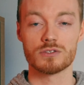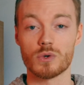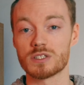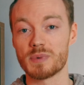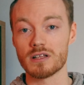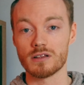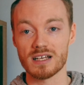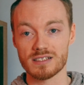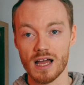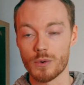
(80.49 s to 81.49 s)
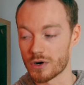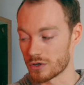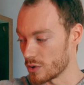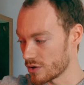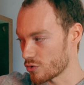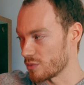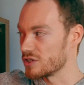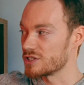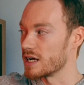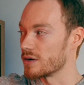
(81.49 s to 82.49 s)
So I spent the last hour going through my
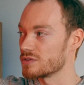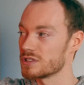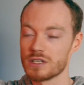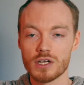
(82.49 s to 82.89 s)
shelves,